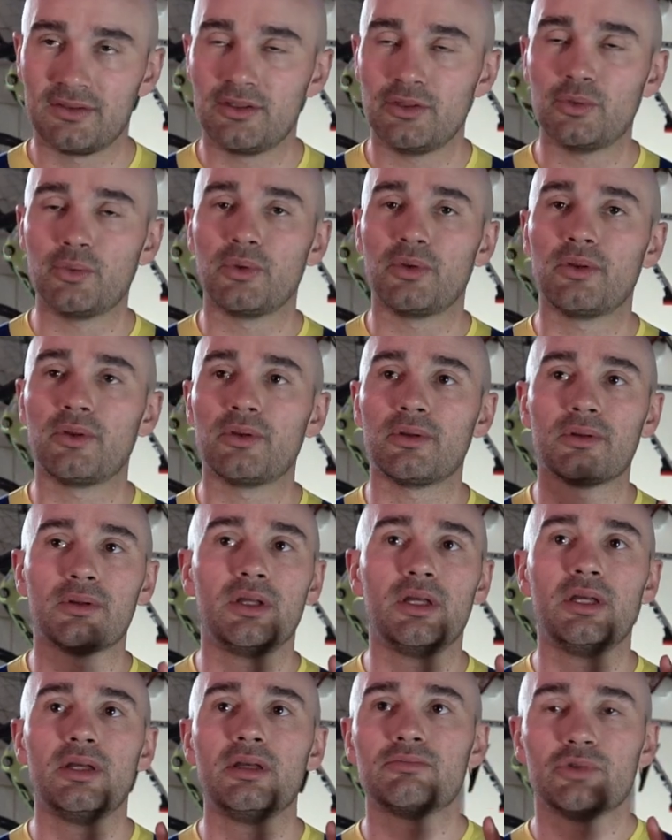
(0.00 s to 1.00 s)
You will
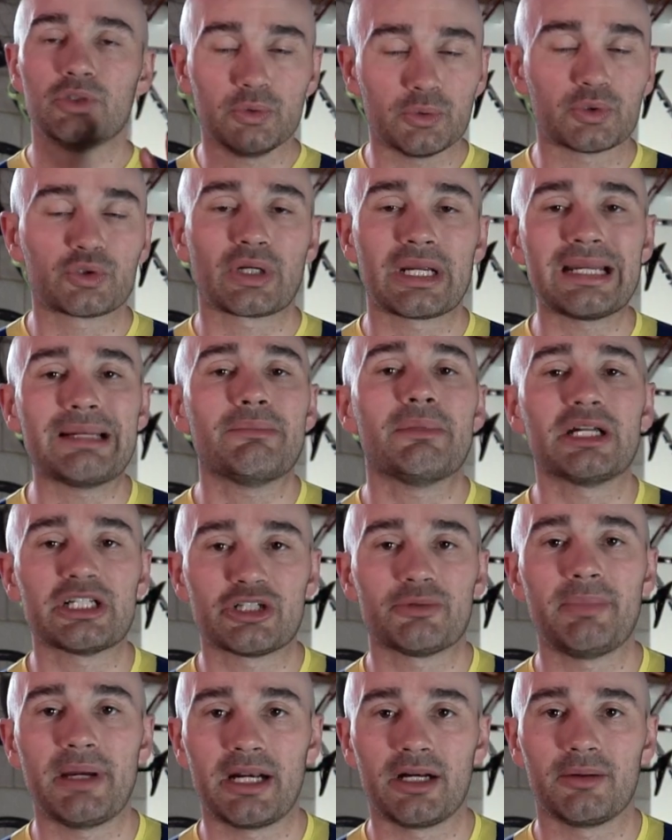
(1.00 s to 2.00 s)
you will train
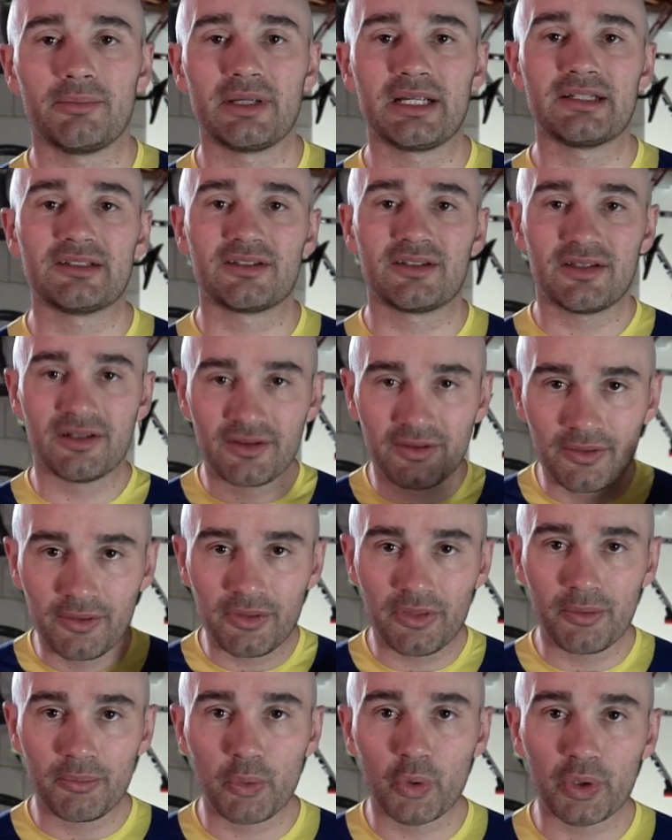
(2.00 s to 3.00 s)
much better because the,
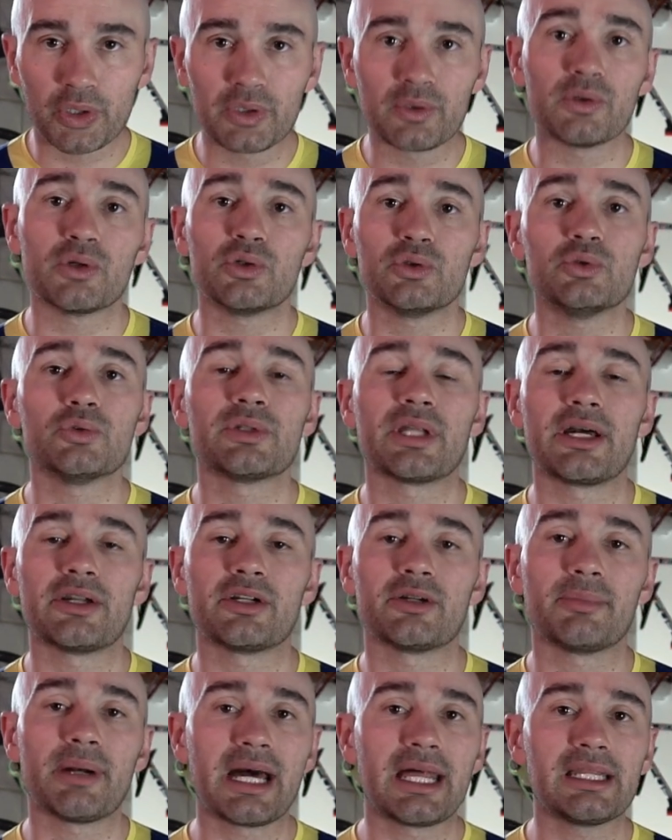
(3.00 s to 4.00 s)
the more you can cool down
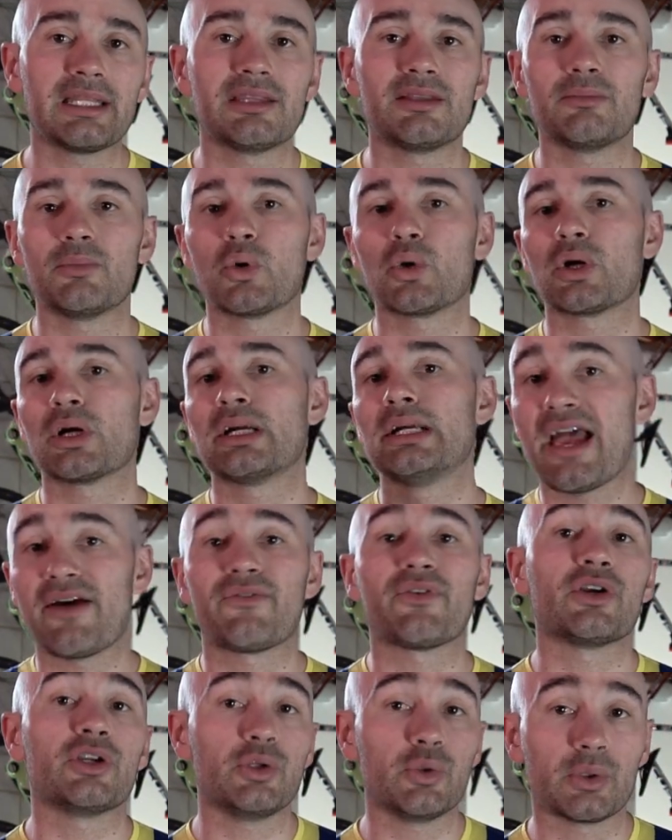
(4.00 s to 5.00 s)
your body, the more
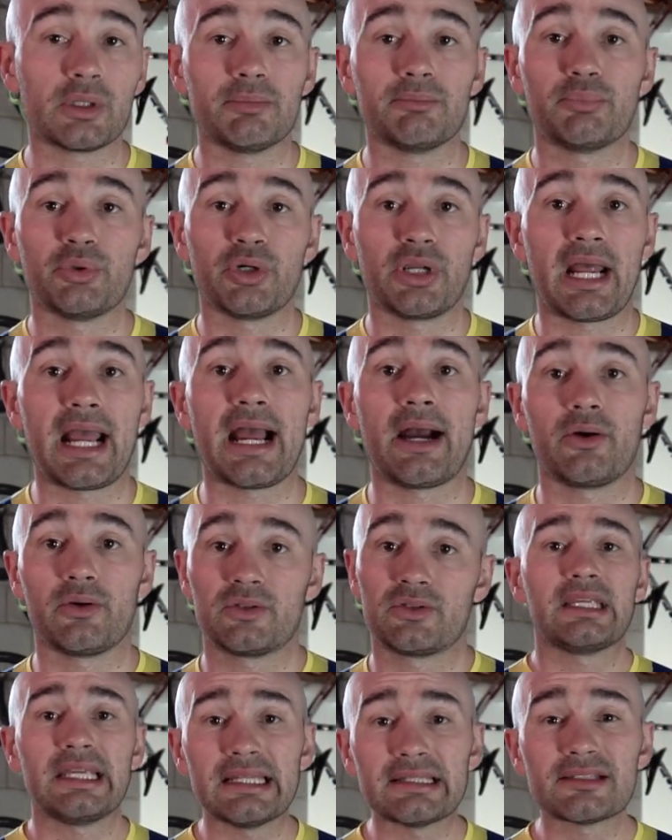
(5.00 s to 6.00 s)
effort you can put
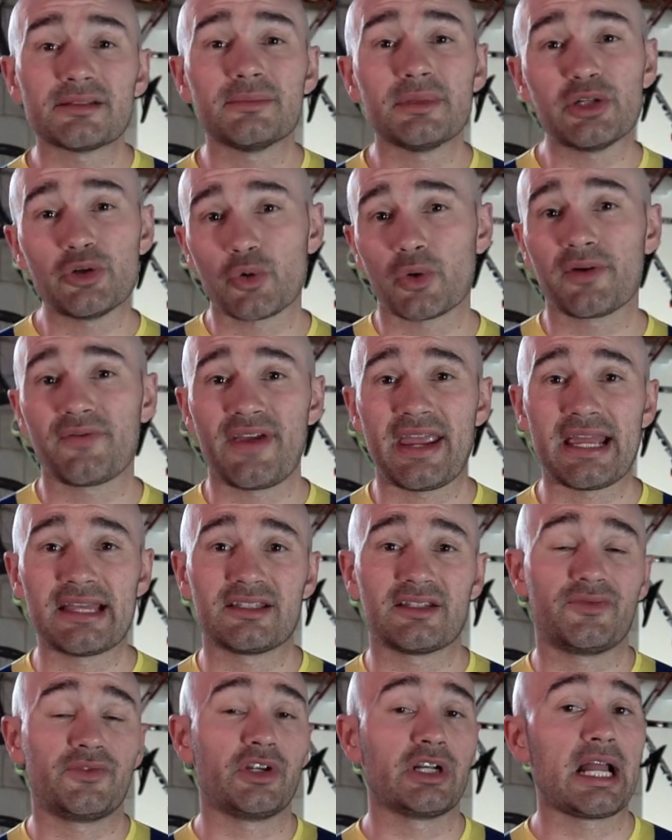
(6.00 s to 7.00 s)
out. Get some indoor fans
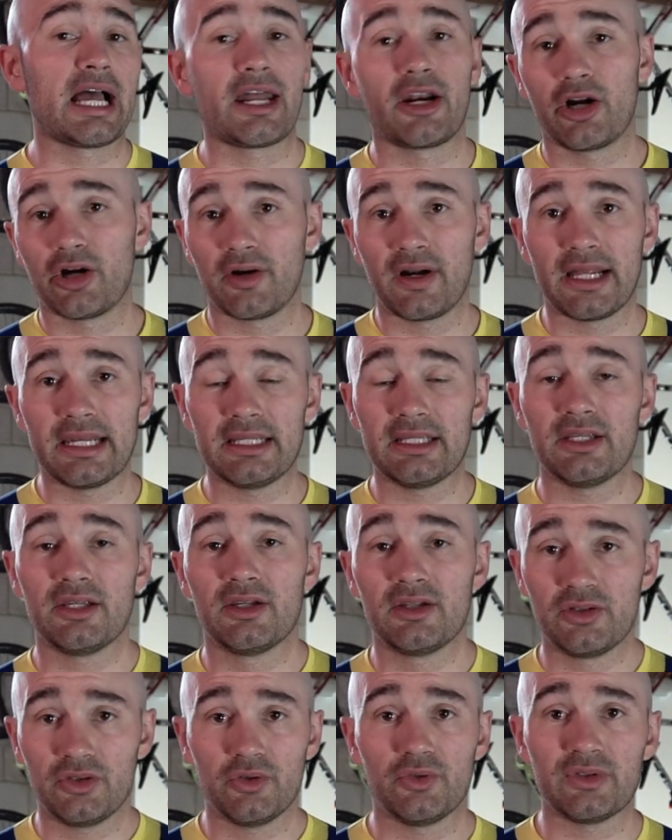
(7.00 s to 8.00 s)
if you're not already
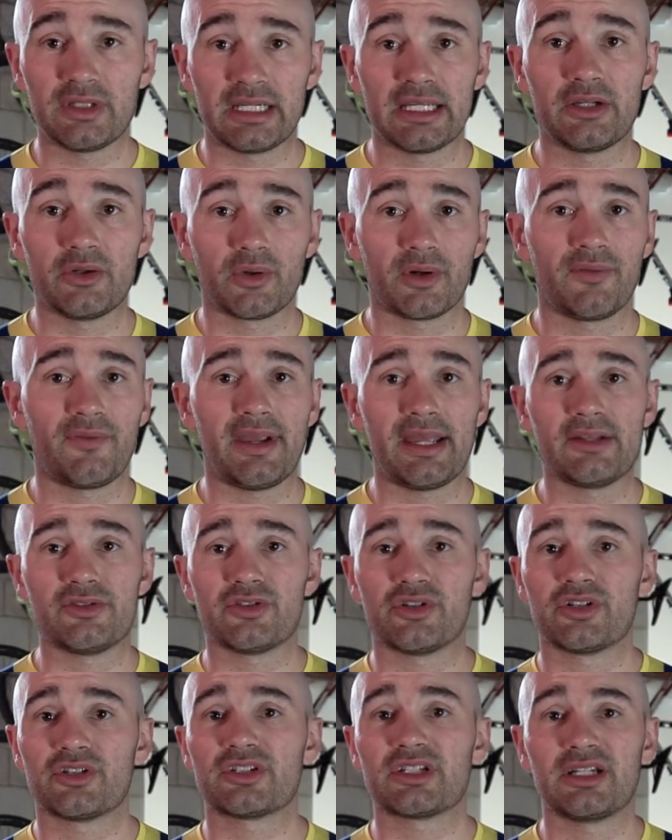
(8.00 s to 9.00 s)
using indoor fans.
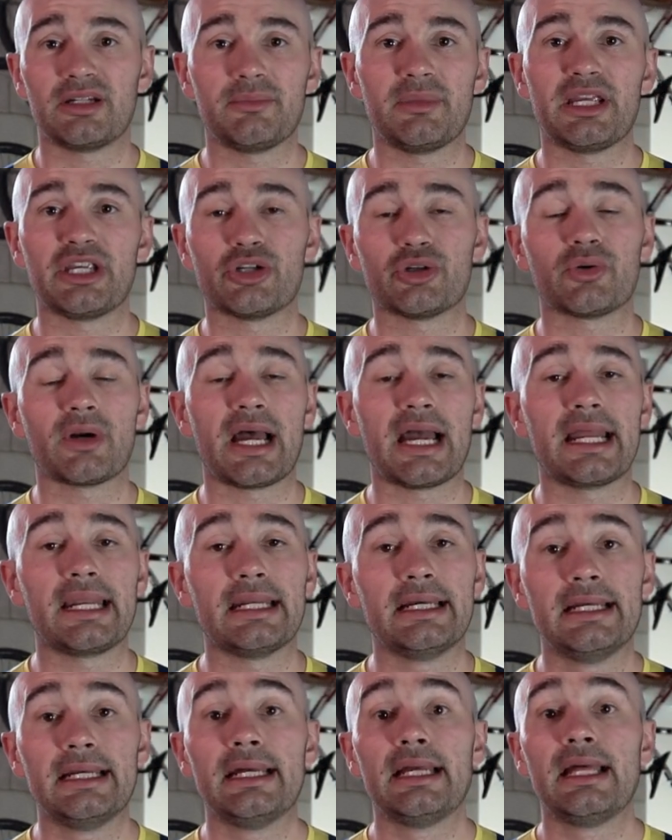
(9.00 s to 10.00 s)
You're just gonna make your
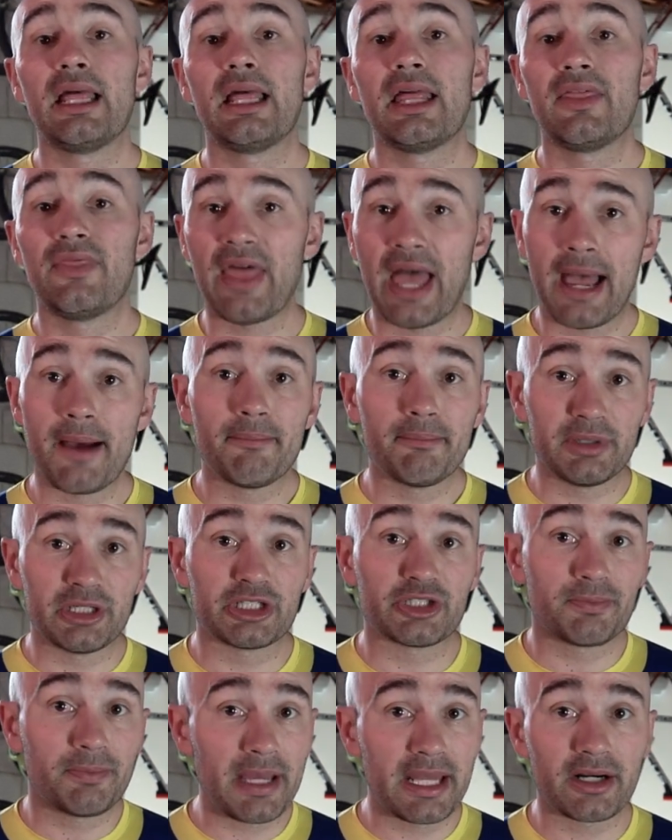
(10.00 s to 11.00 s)
ride that
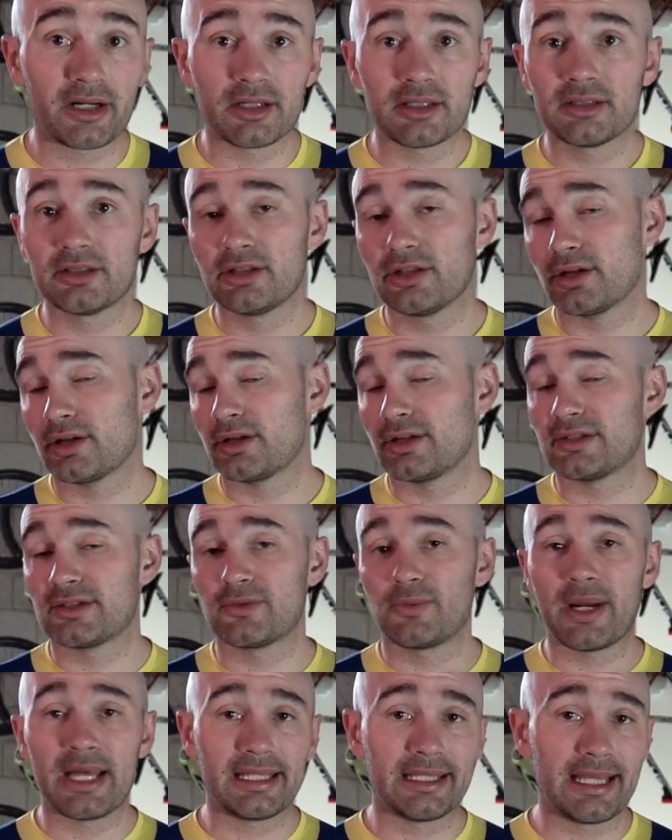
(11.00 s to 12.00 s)
much better. You're gonna
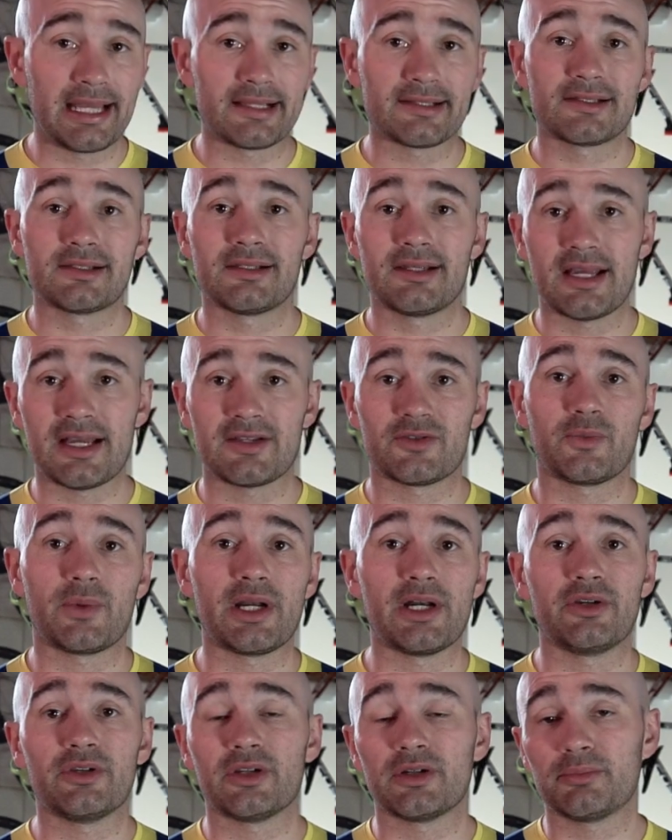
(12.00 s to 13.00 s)
sweat less as
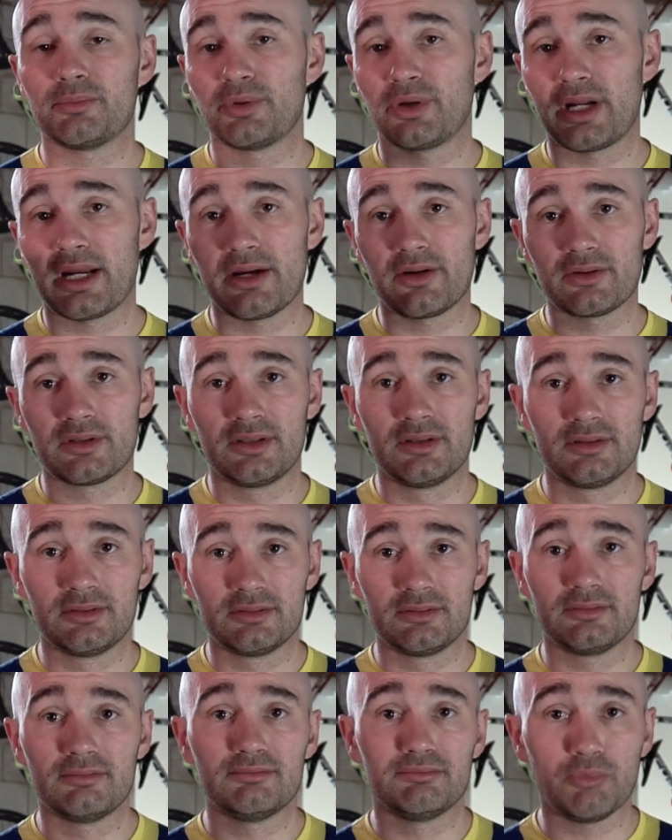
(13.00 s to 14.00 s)
well. You can put out
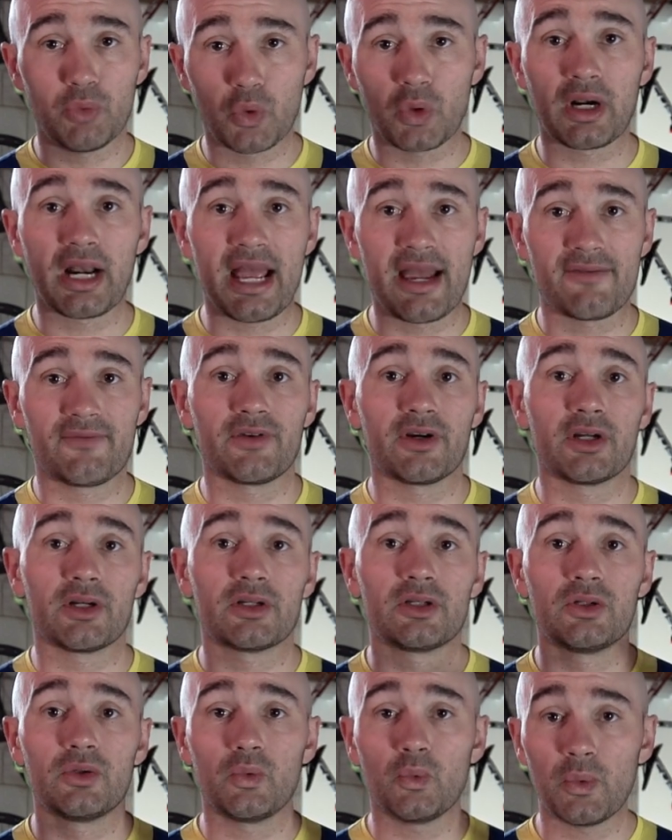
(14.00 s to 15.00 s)
more
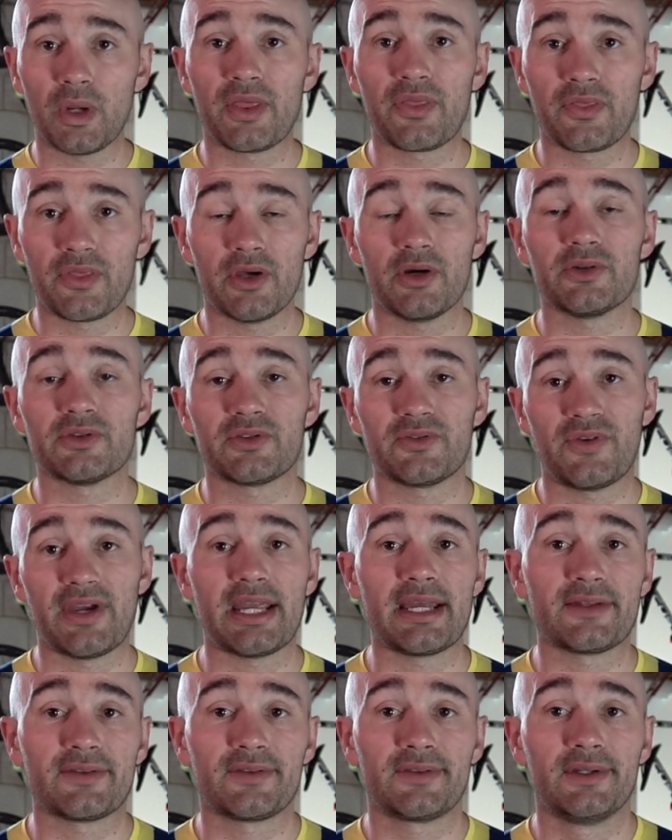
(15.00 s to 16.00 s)
effort with those
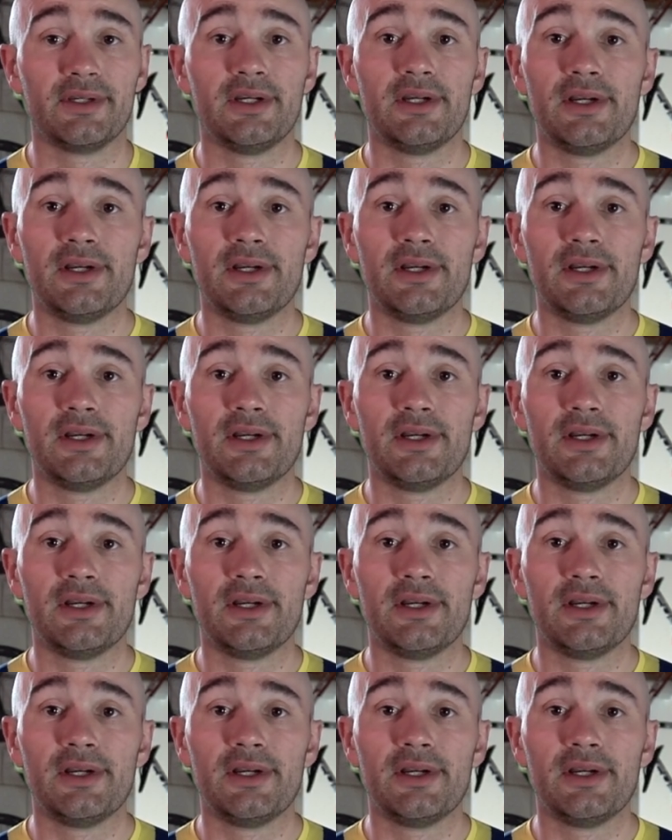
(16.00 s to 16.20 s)
fans.